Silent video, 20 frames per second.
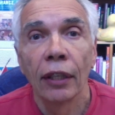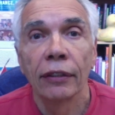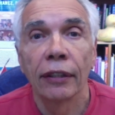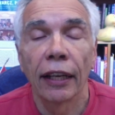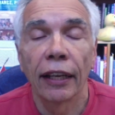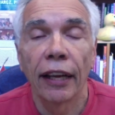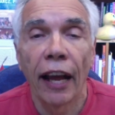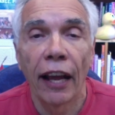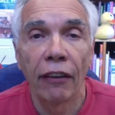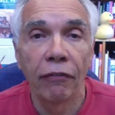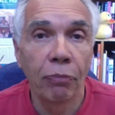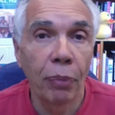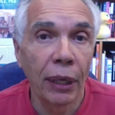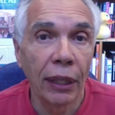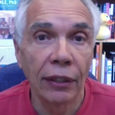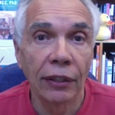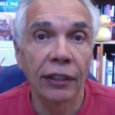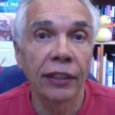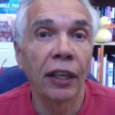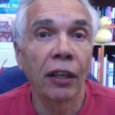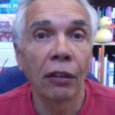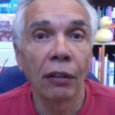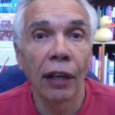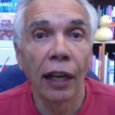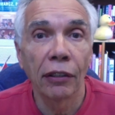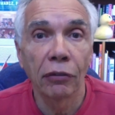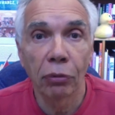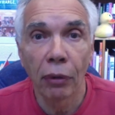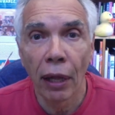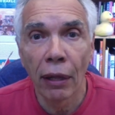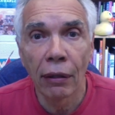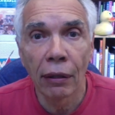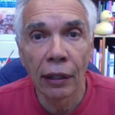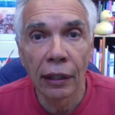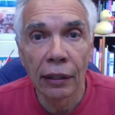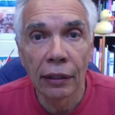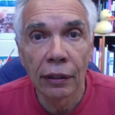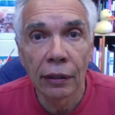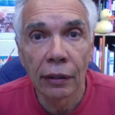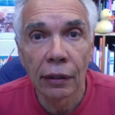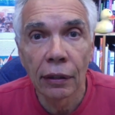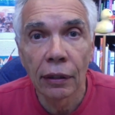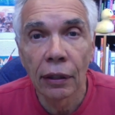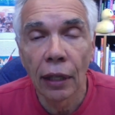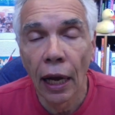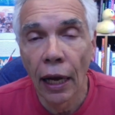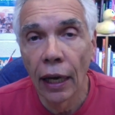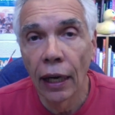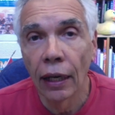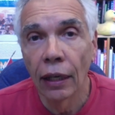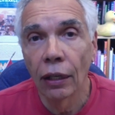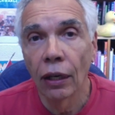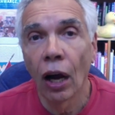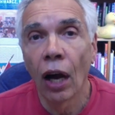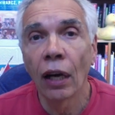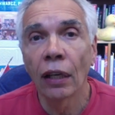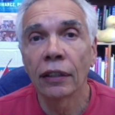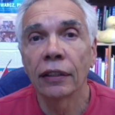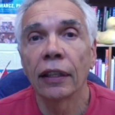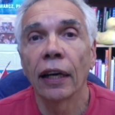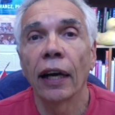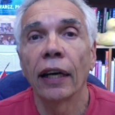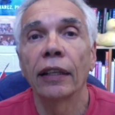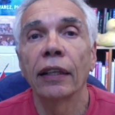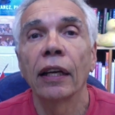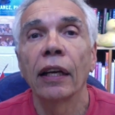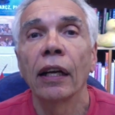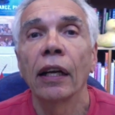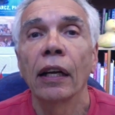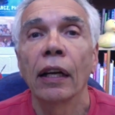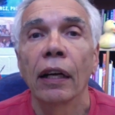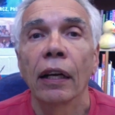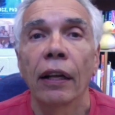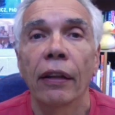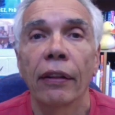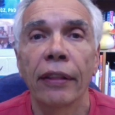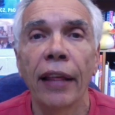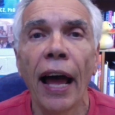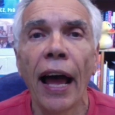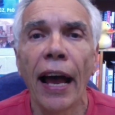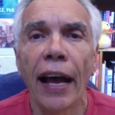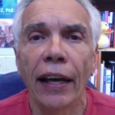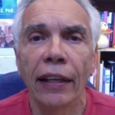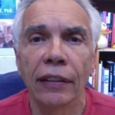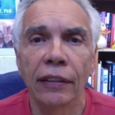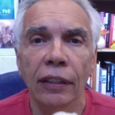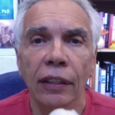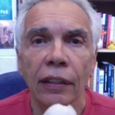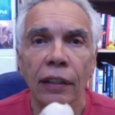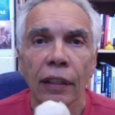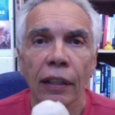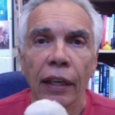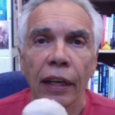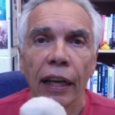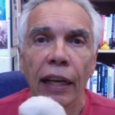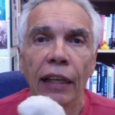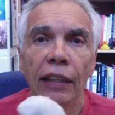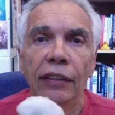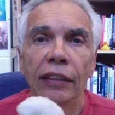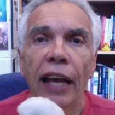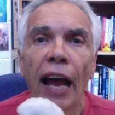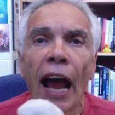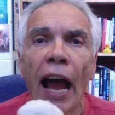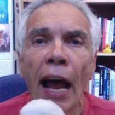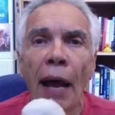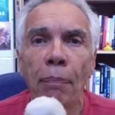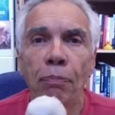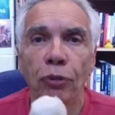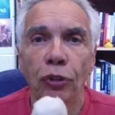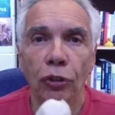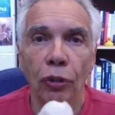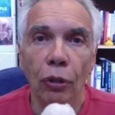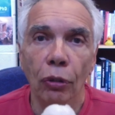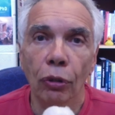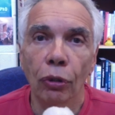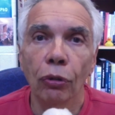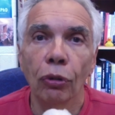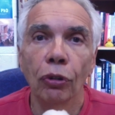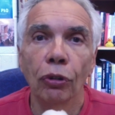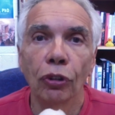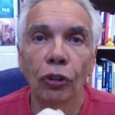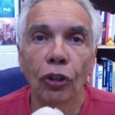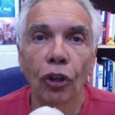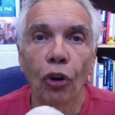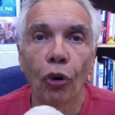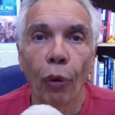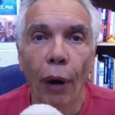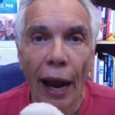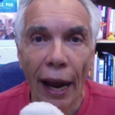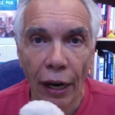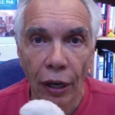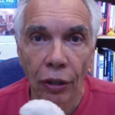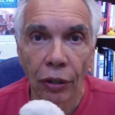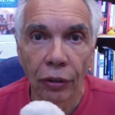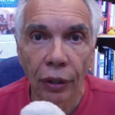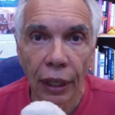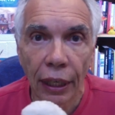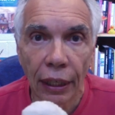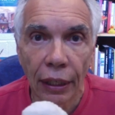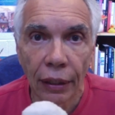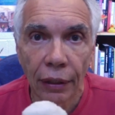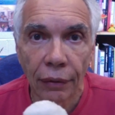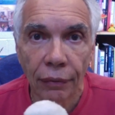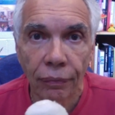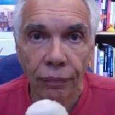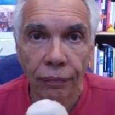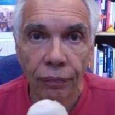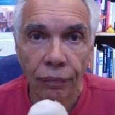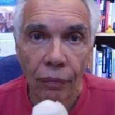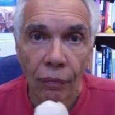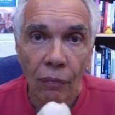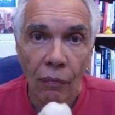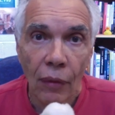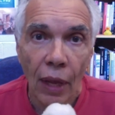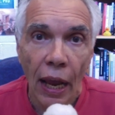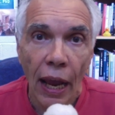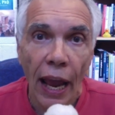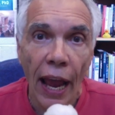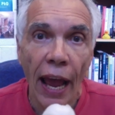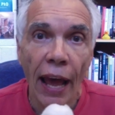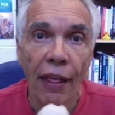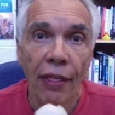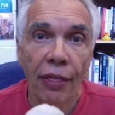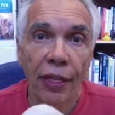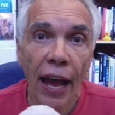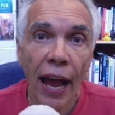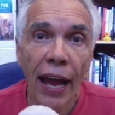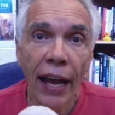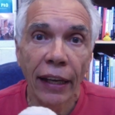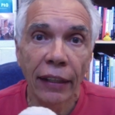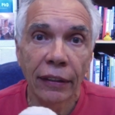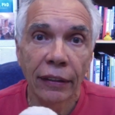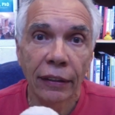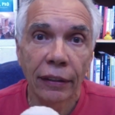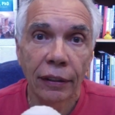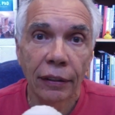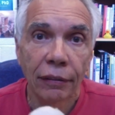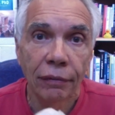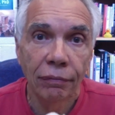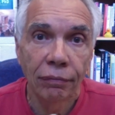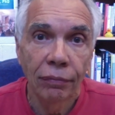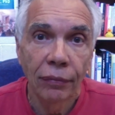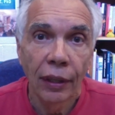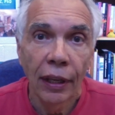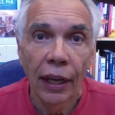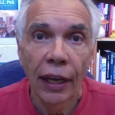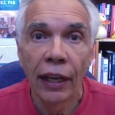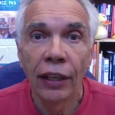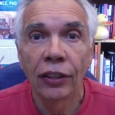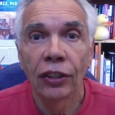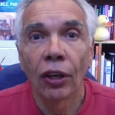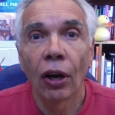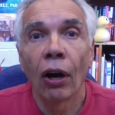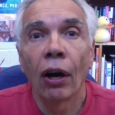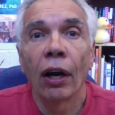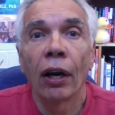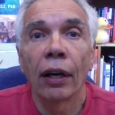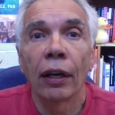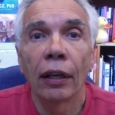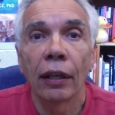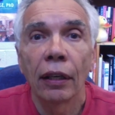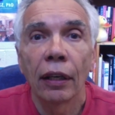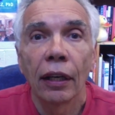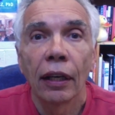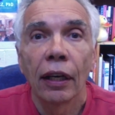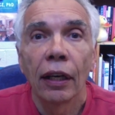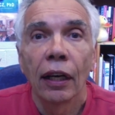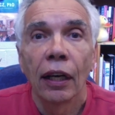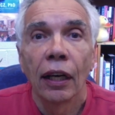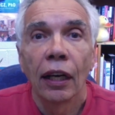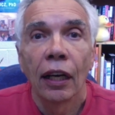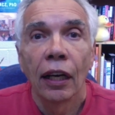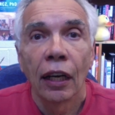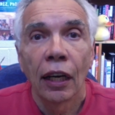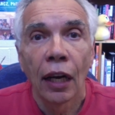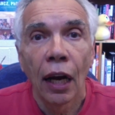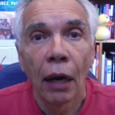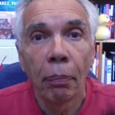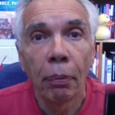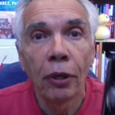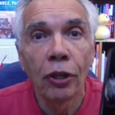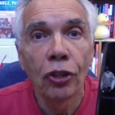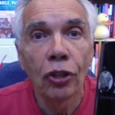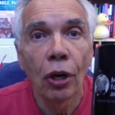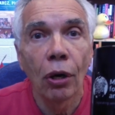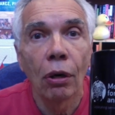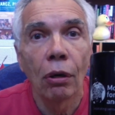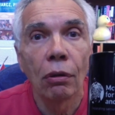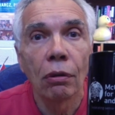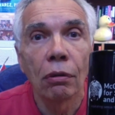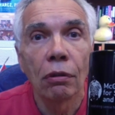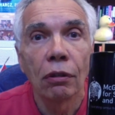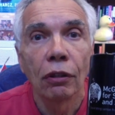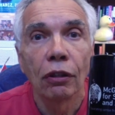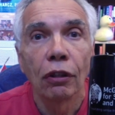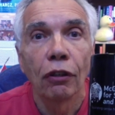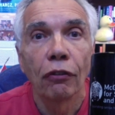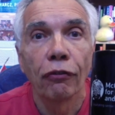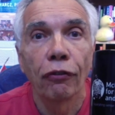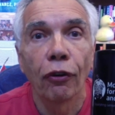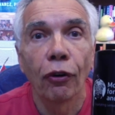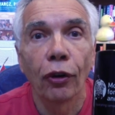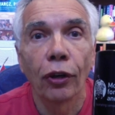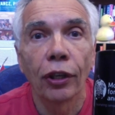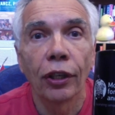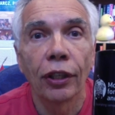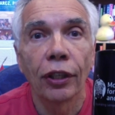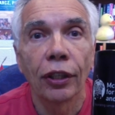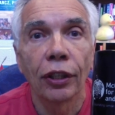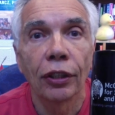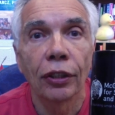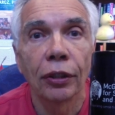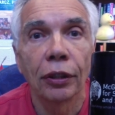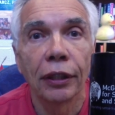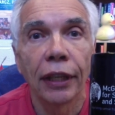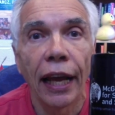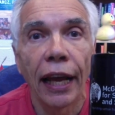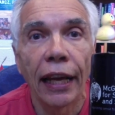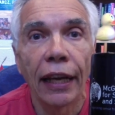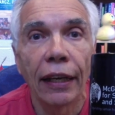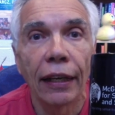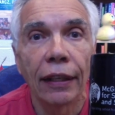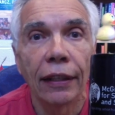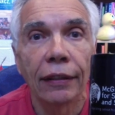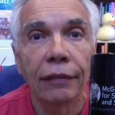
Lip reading: that have been sterilized with ethylene oxide, that is absolute quackery. And that is our Cup of Joe for today.